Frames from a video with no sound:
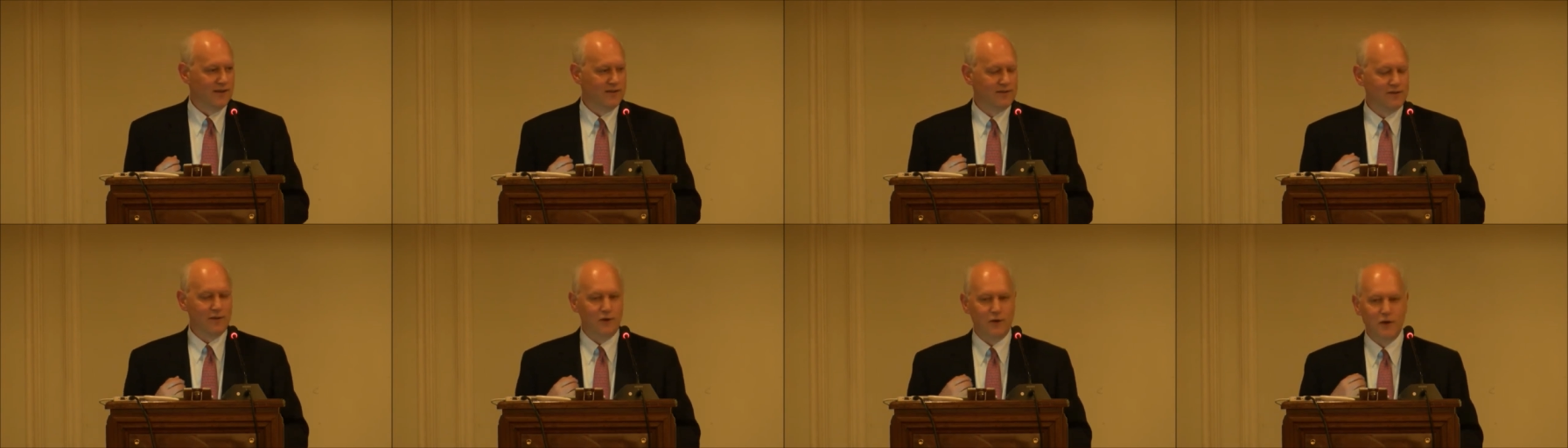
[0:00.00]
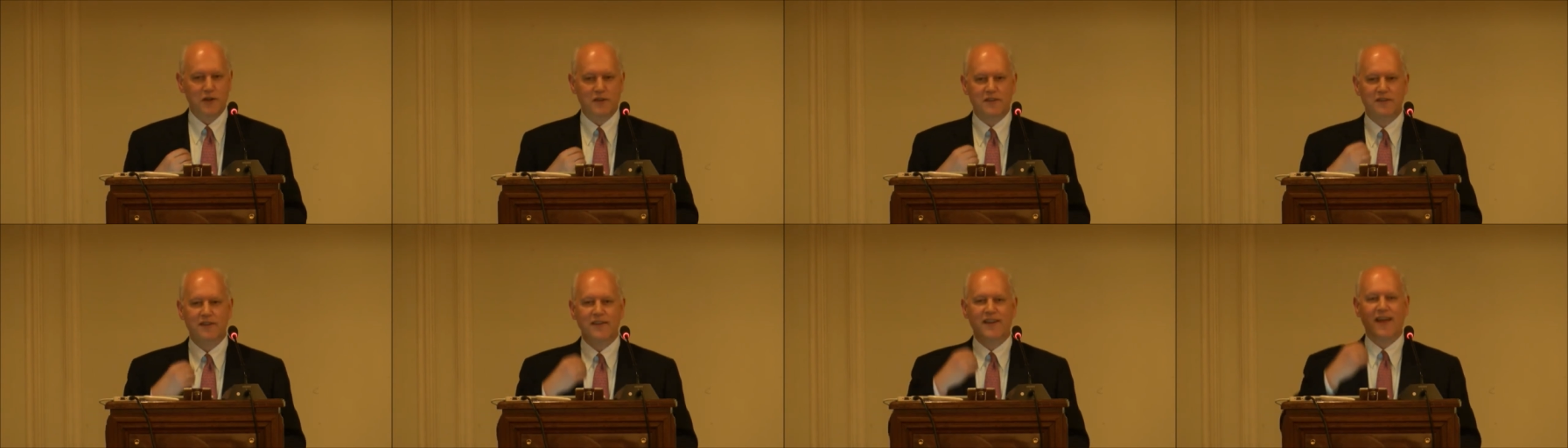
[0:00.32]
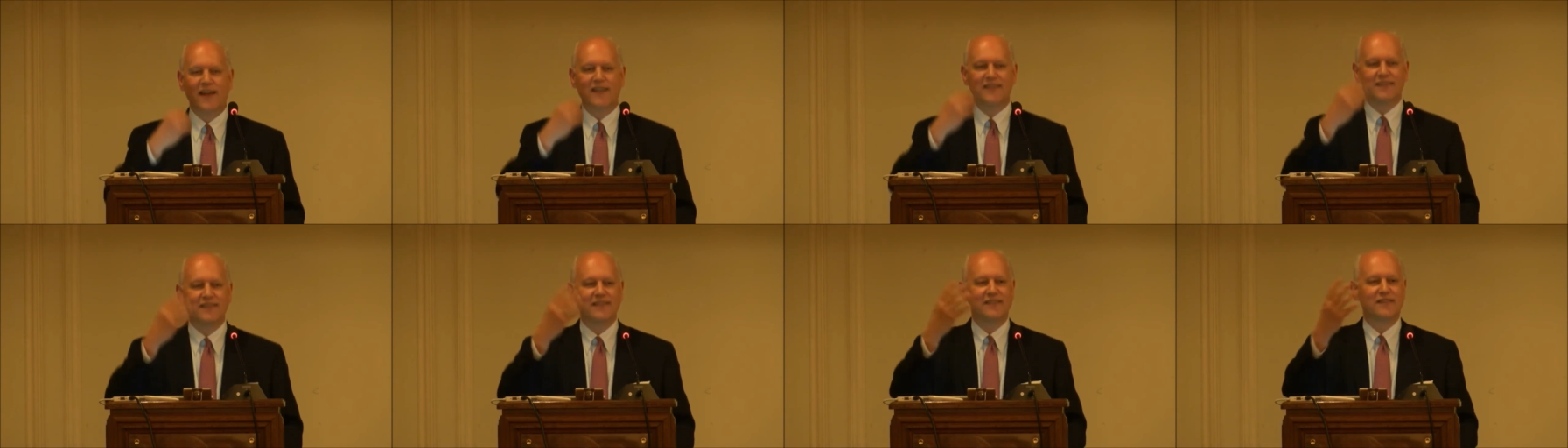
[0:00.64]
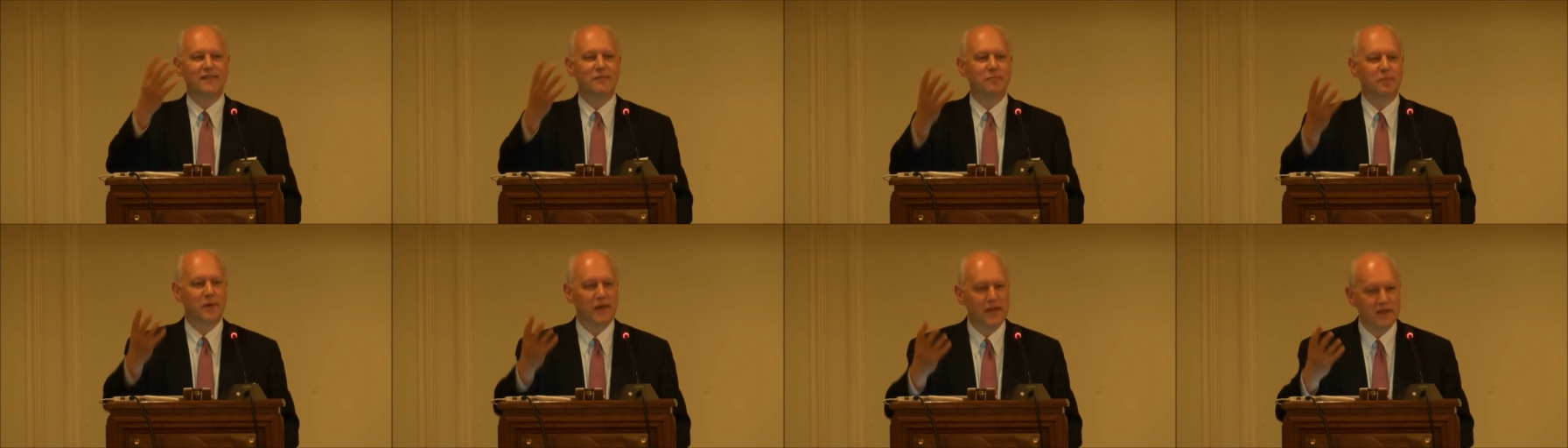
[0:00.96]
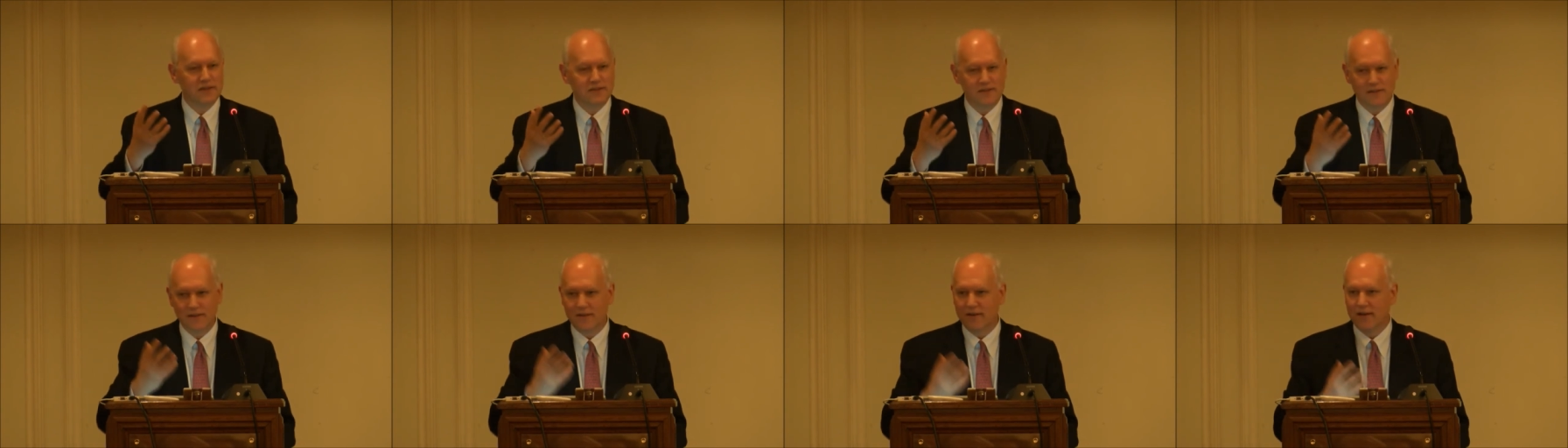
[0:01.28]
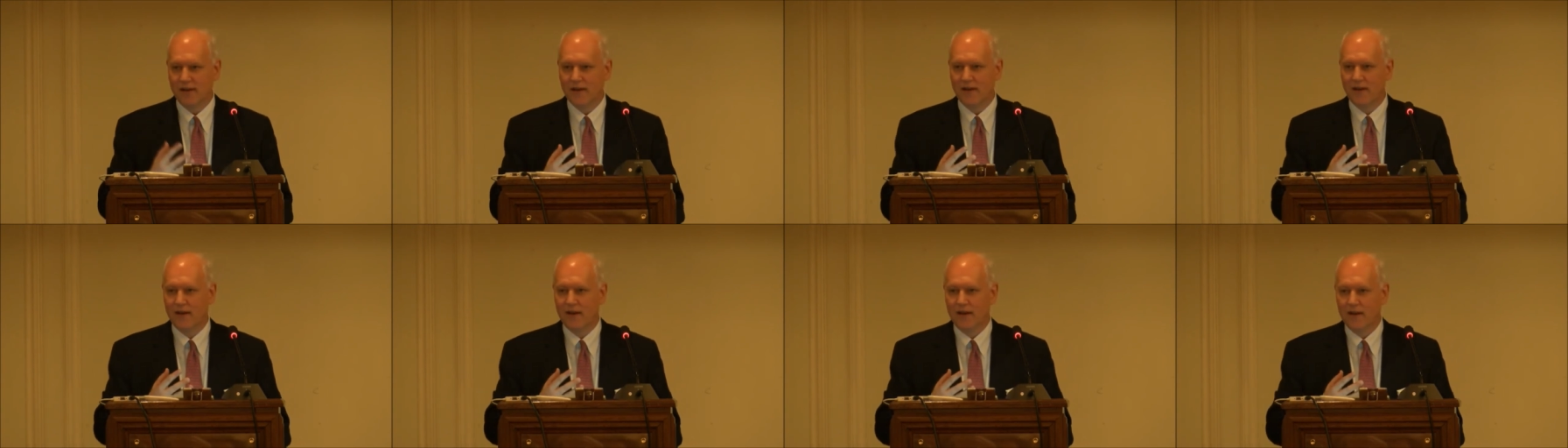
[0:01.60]
so it's in
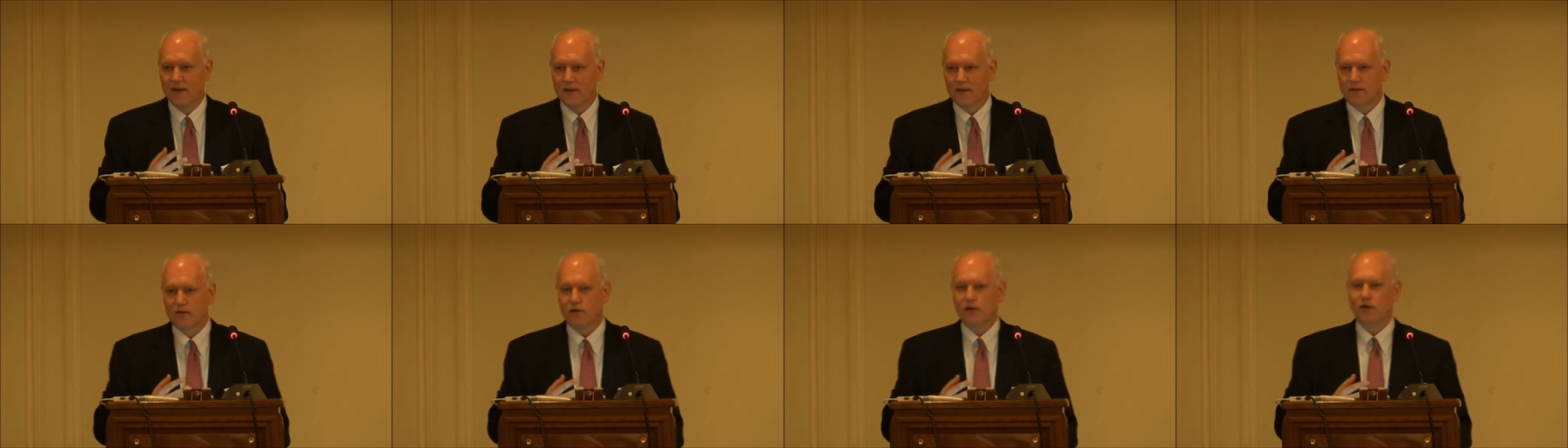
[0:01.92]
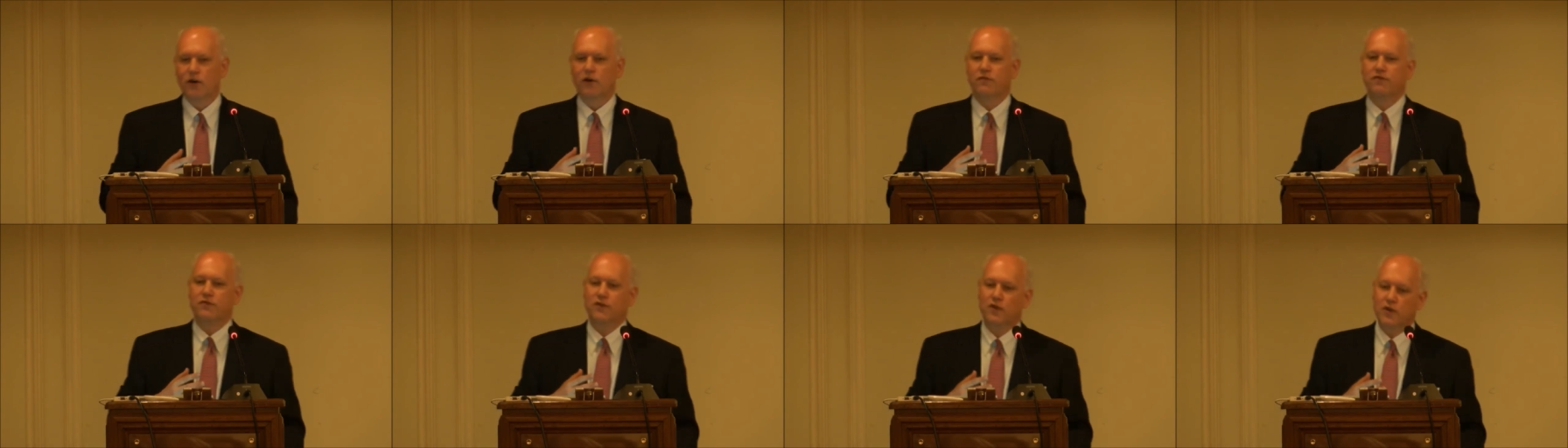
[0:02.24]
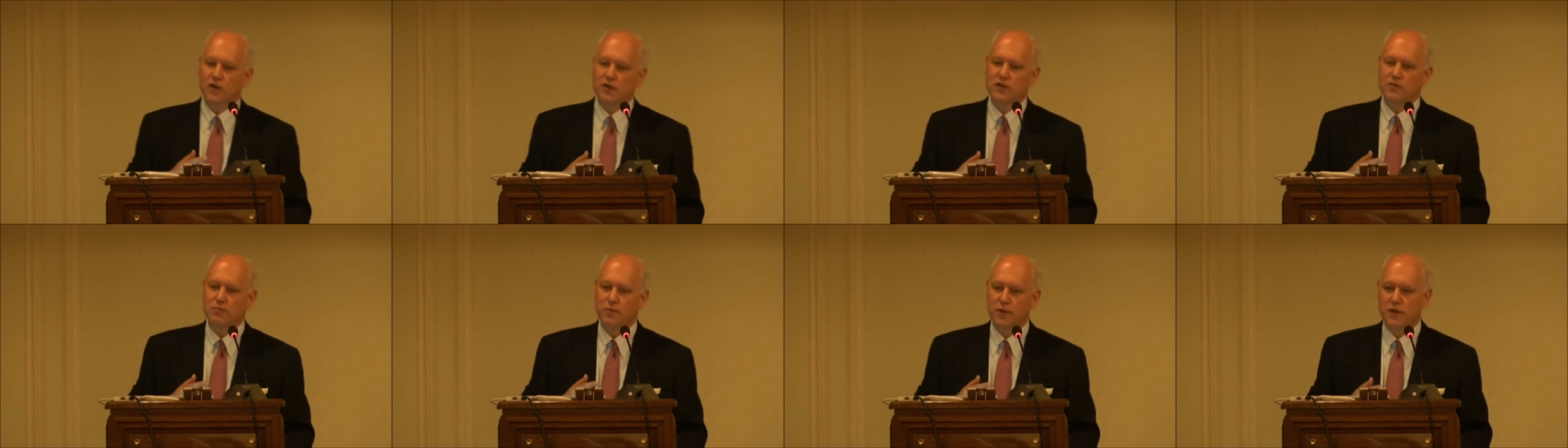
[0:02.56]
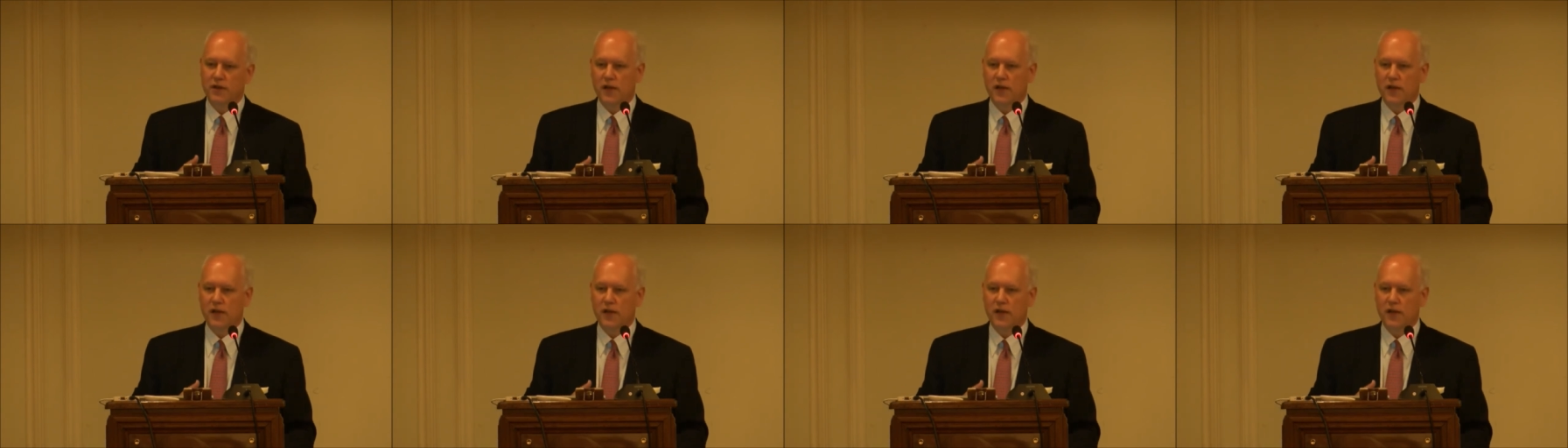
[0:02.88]
anticipation. So of course,